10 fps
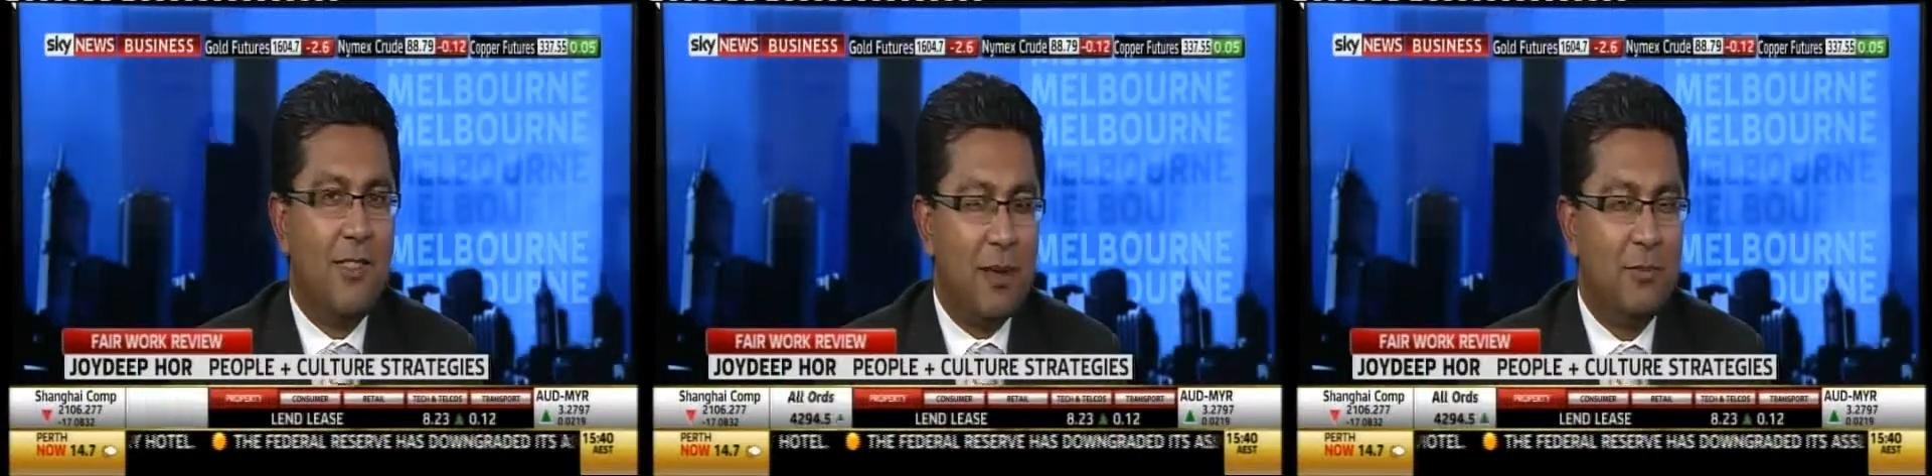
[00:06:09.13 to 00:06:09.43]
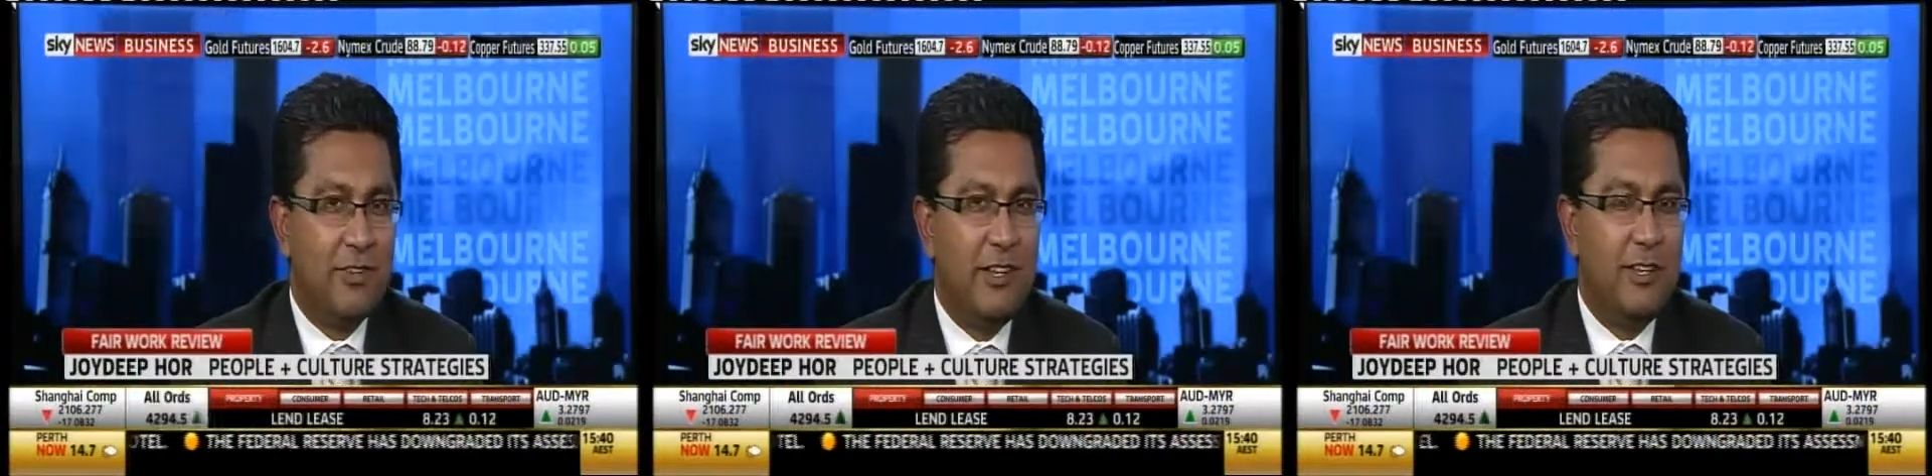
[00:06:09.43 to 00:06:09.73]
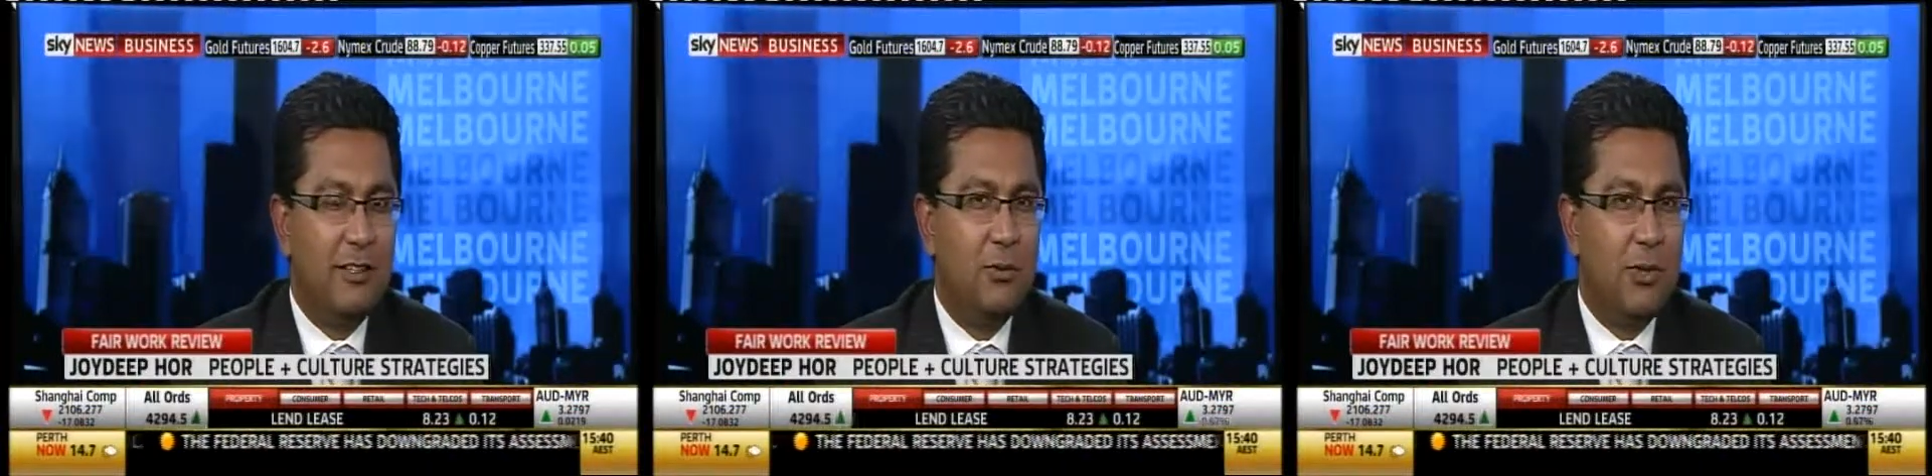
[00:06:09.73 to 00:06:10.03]
that
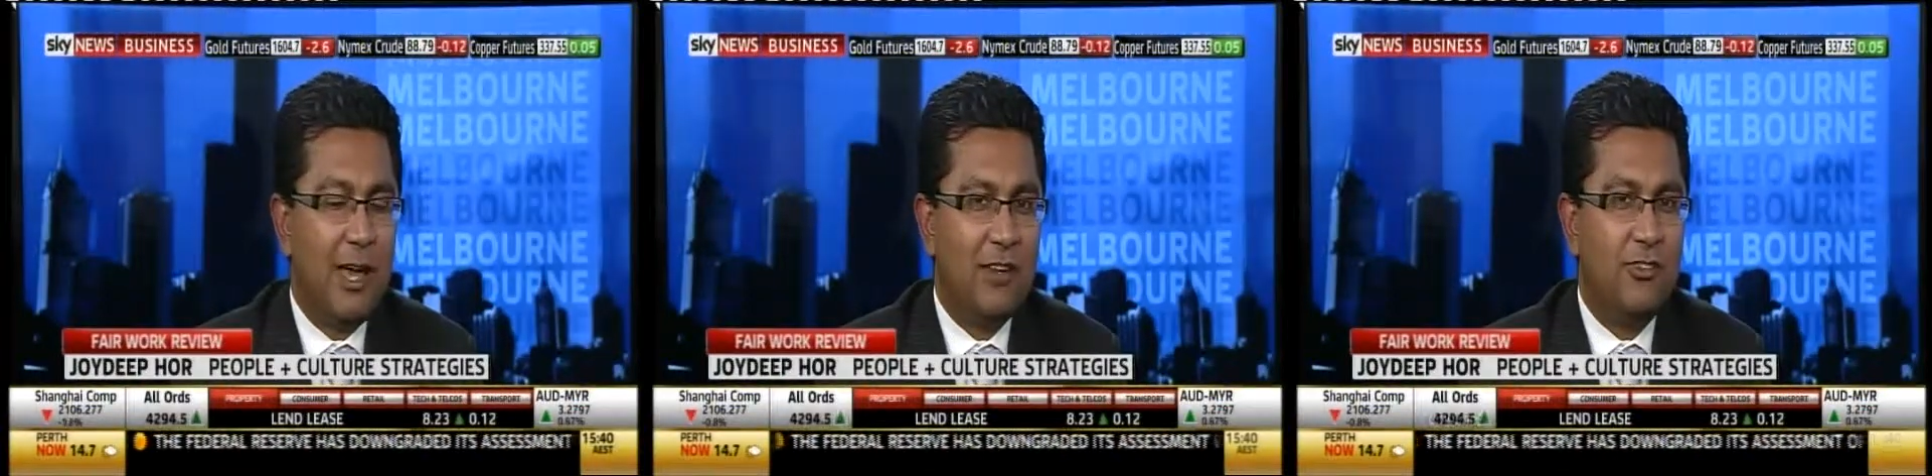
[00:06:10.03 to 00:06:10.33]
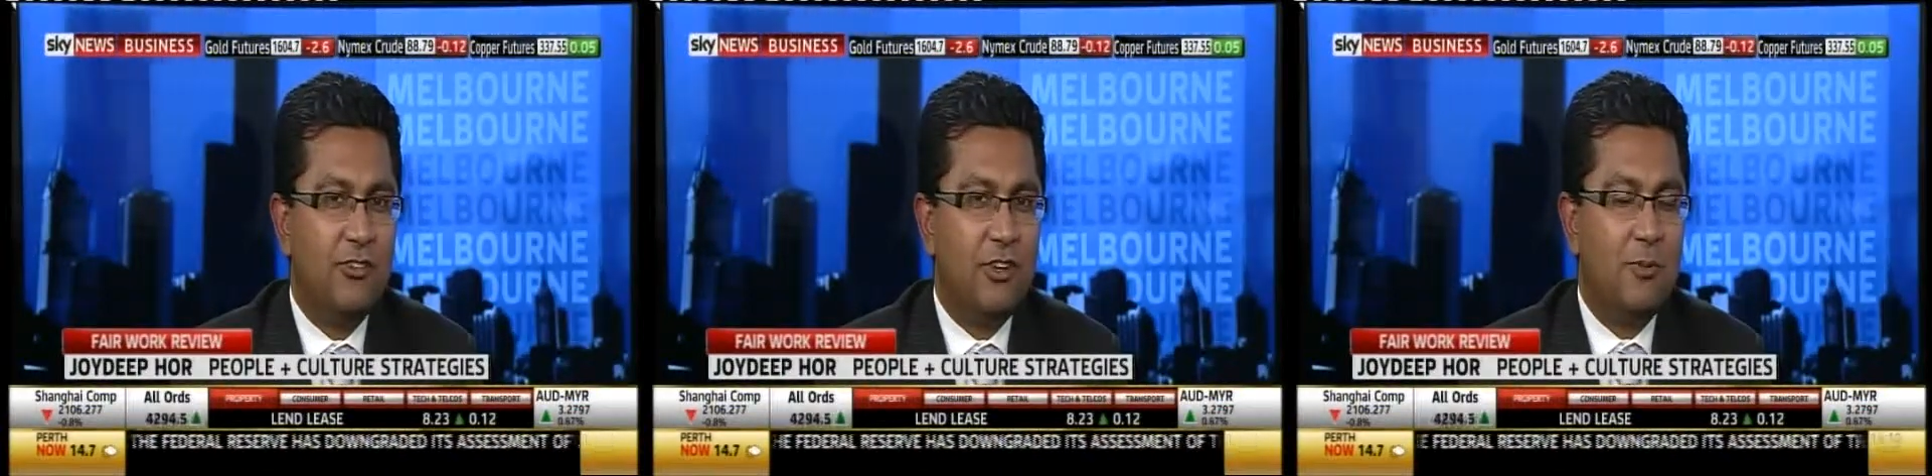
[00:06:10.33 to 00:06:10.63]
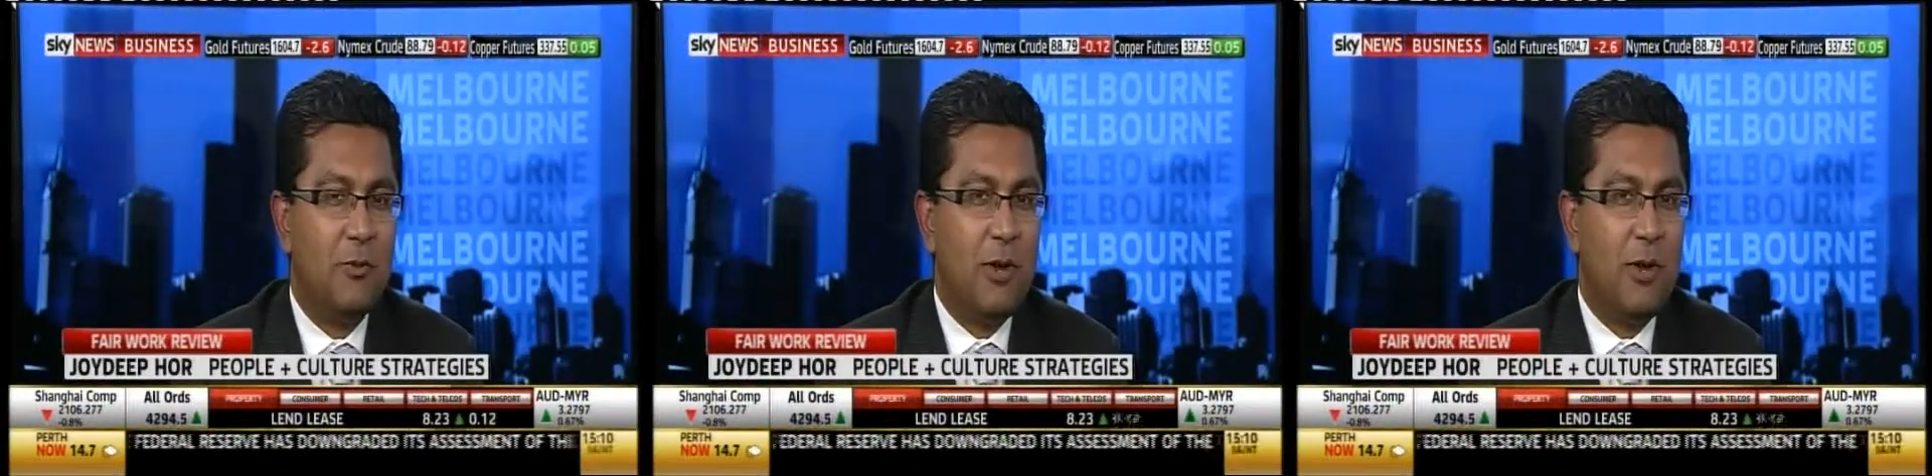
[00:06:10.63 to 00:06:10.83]
particular relationship,